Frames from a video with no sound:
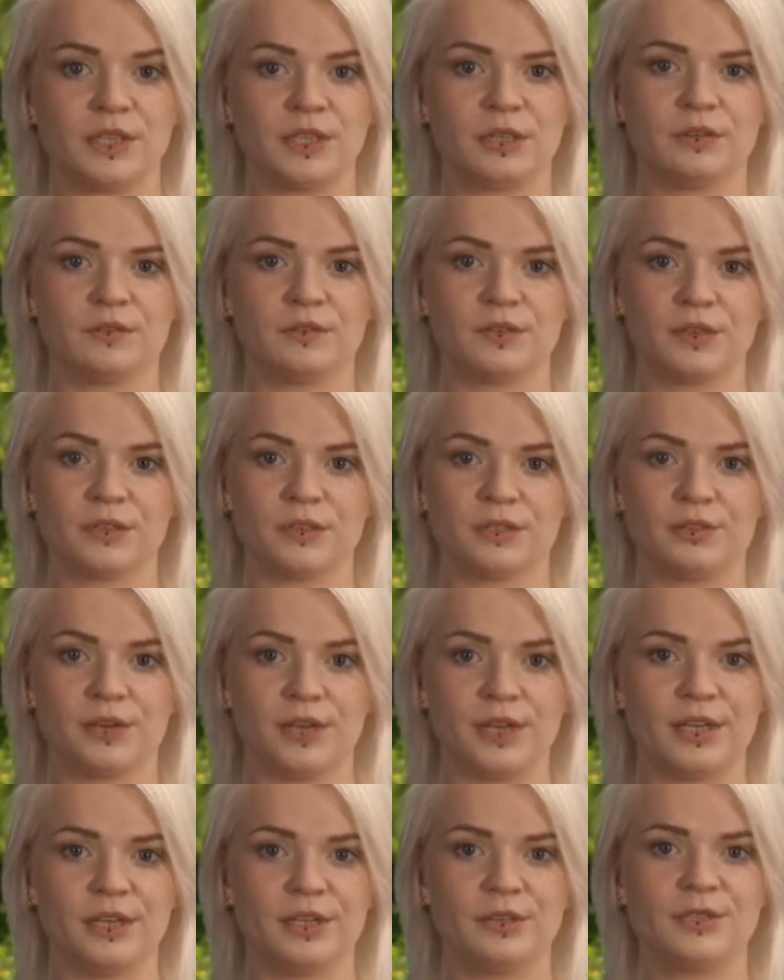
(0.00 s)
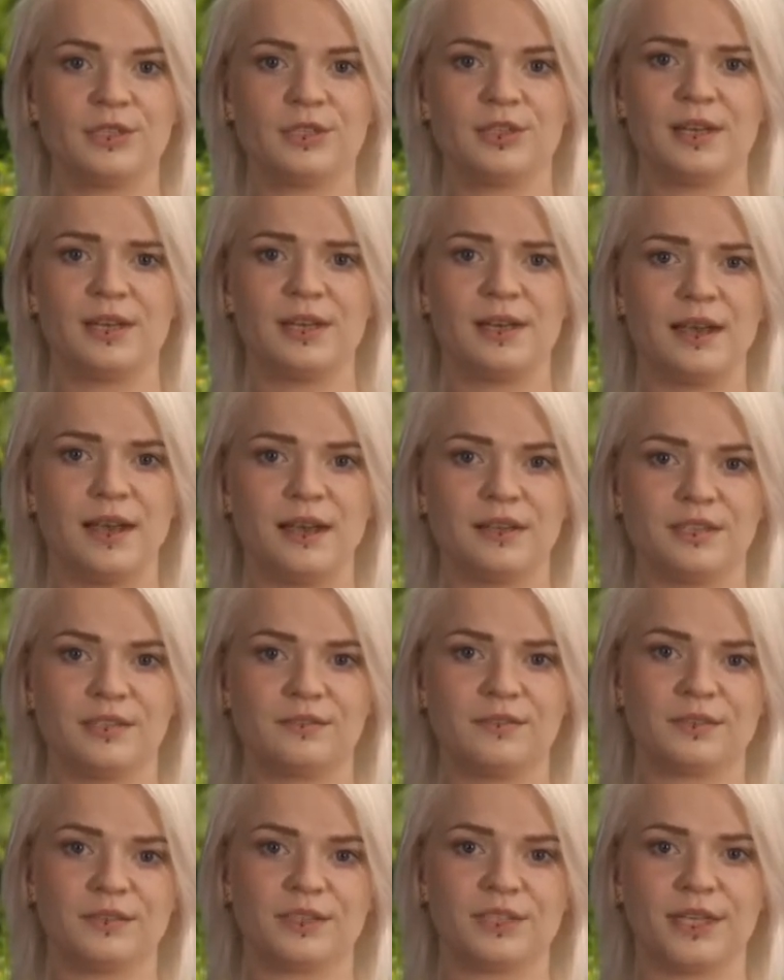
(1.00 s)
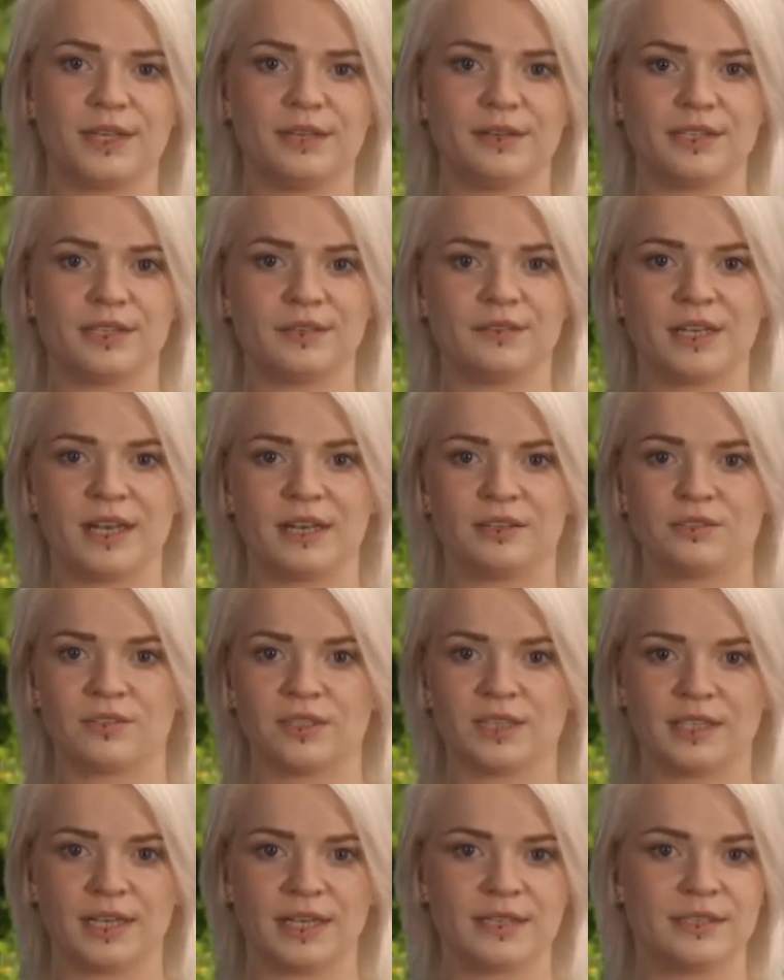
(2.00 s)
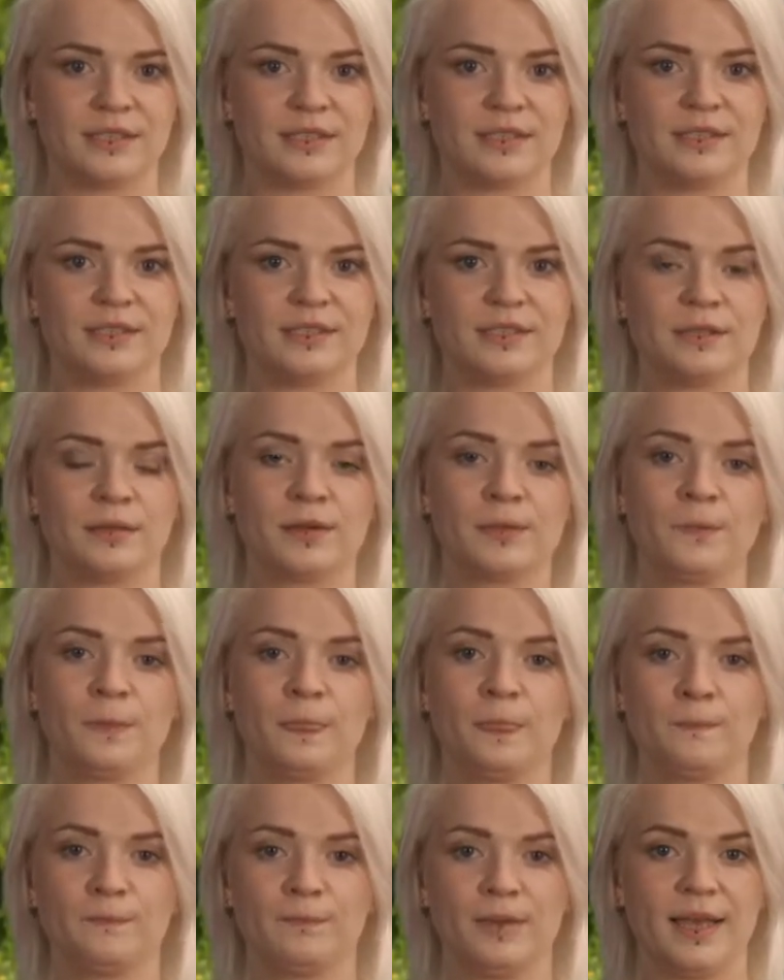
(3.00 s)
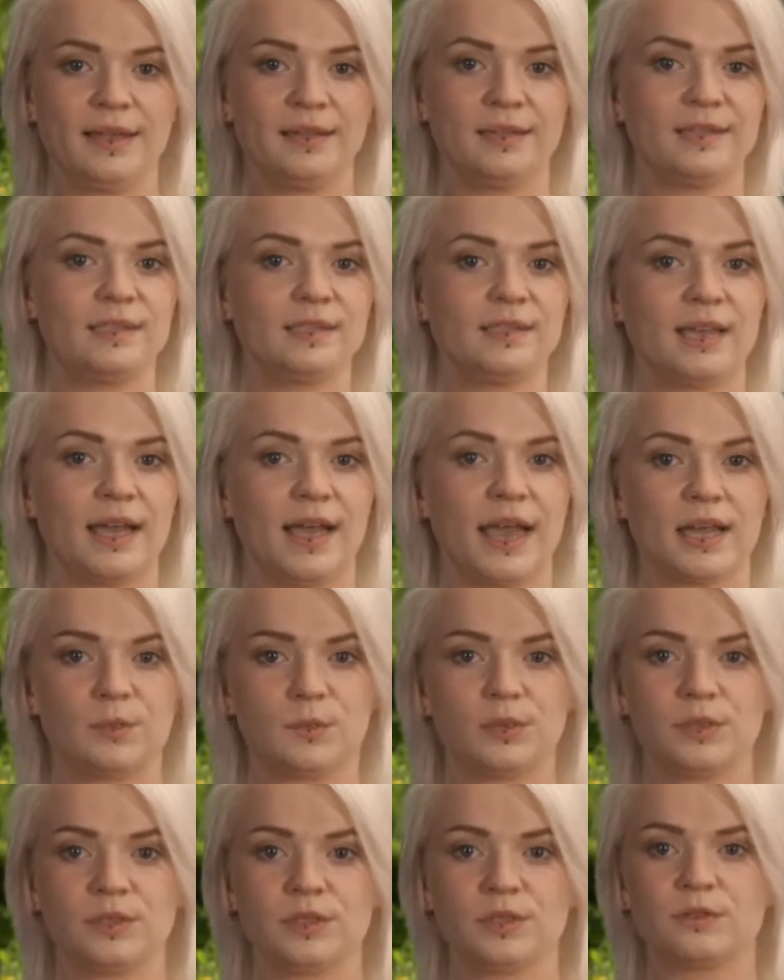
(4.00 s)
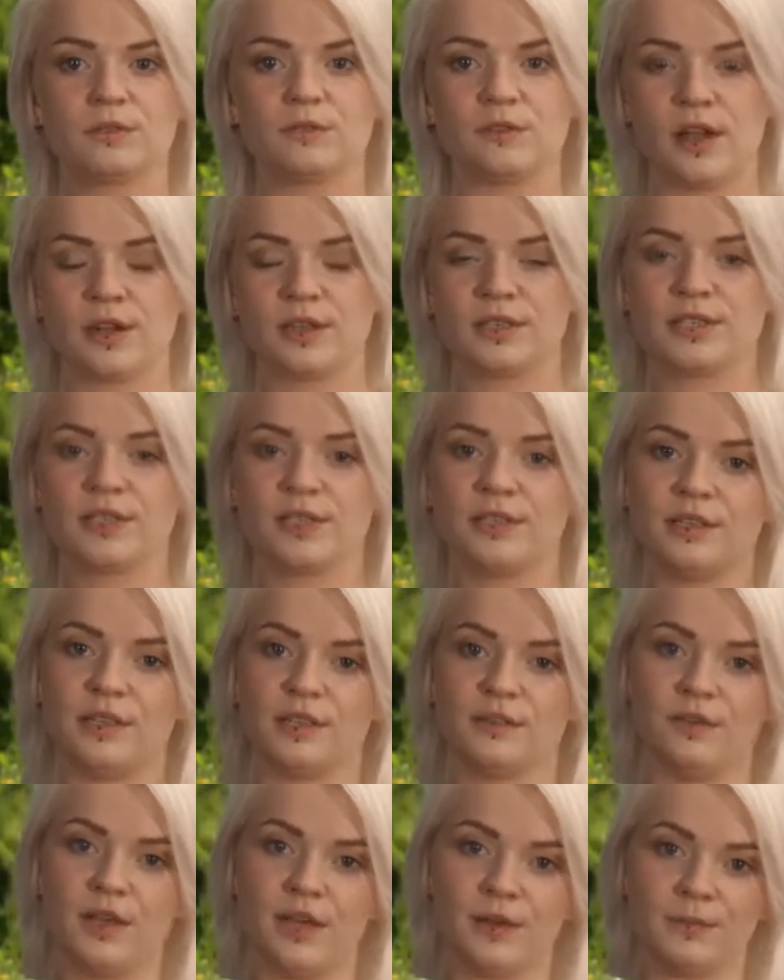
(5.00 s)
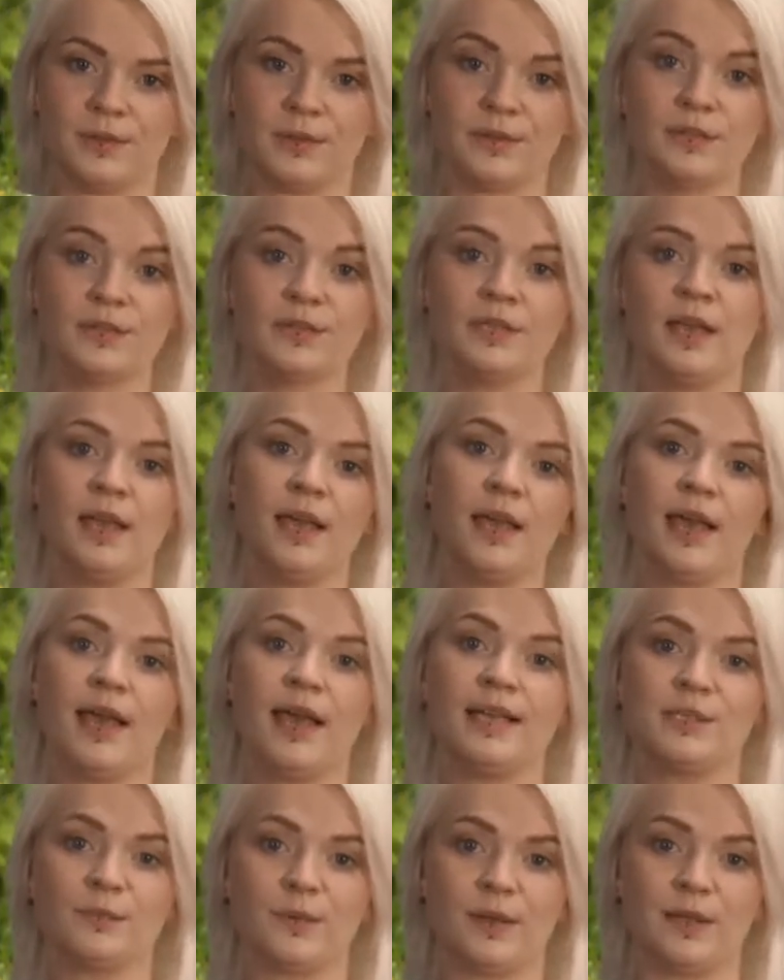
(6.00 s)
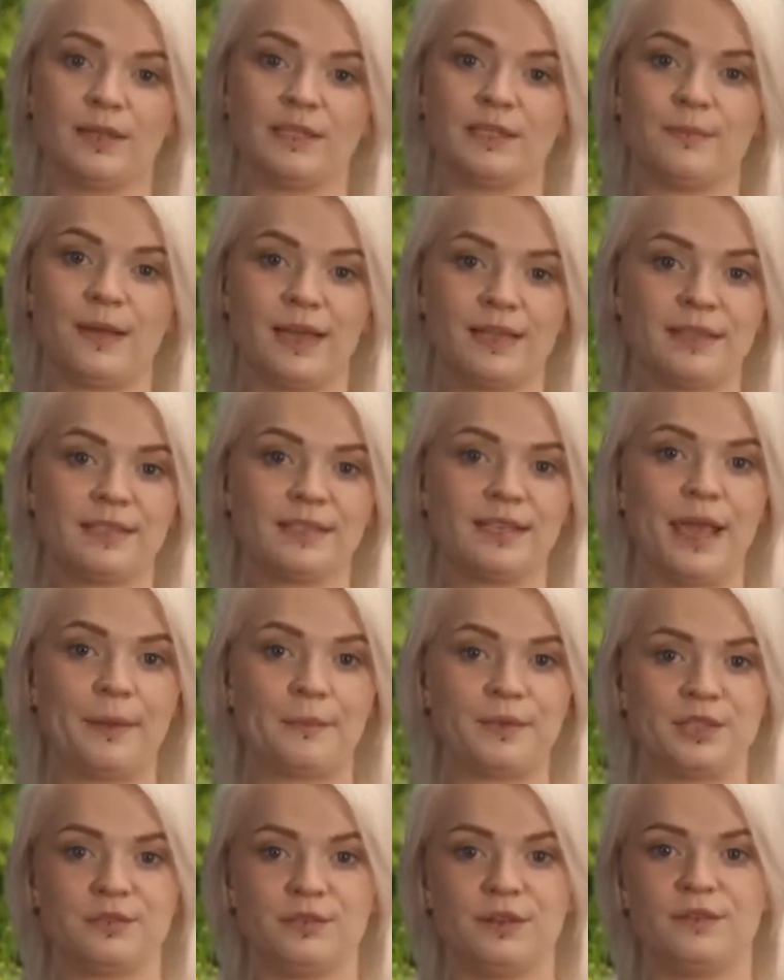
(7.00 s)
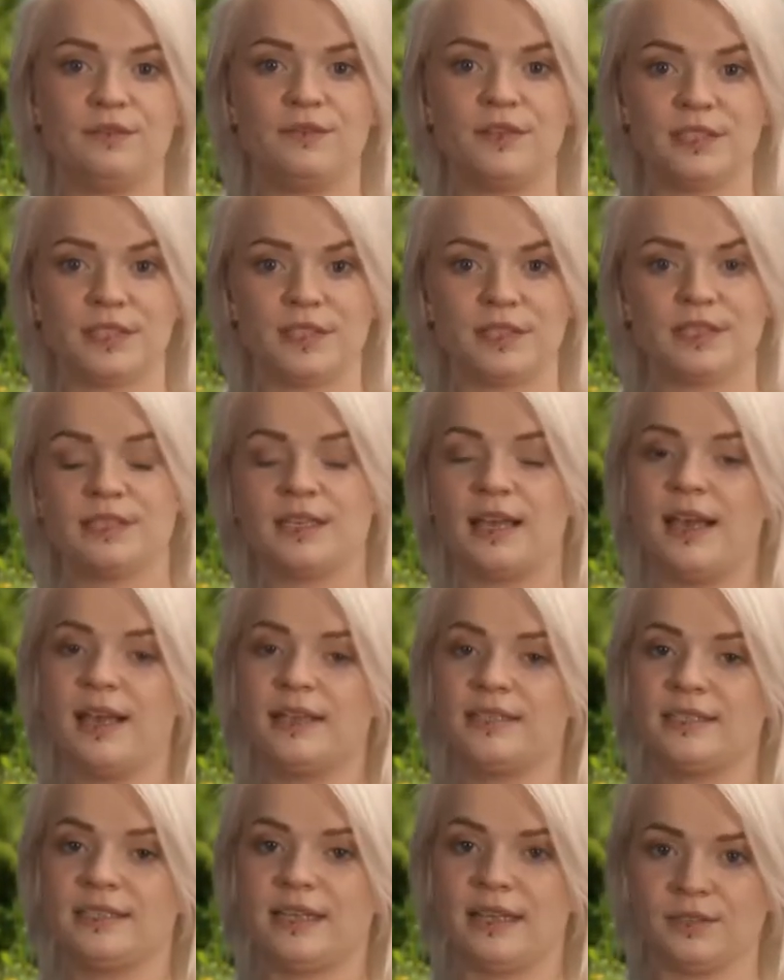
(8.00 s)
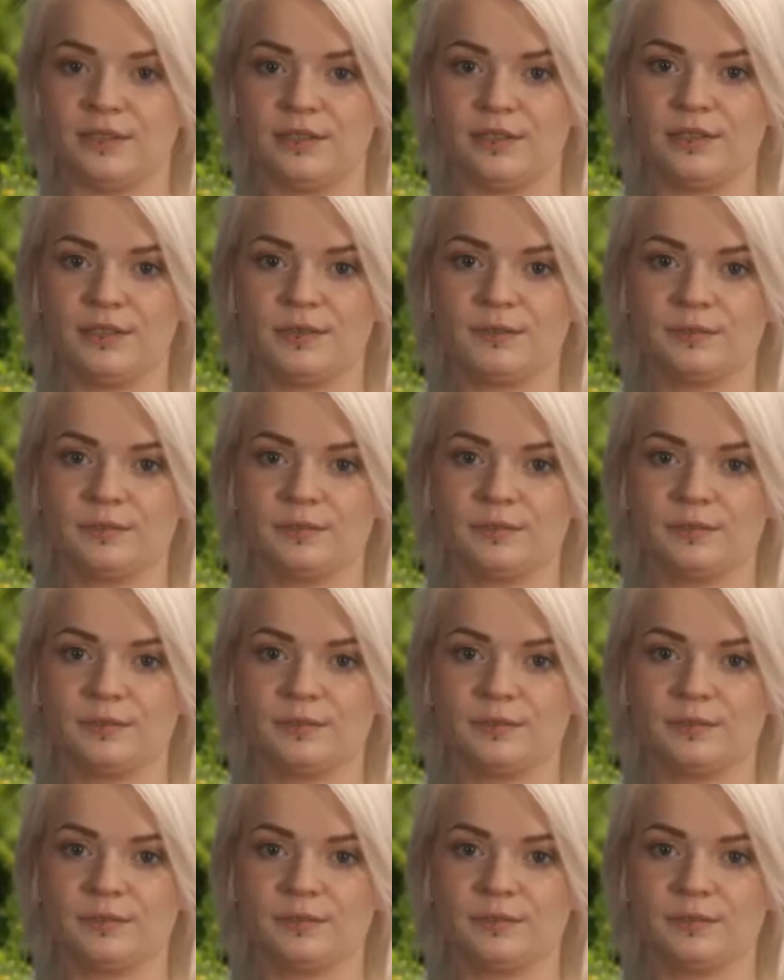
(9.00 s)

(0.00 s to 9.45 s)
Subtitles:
year of your degree, you study lots of different areas of the natural sciences. Plants, animals, rocks, and the environment, as well as maths, chemistry, and physics as standard.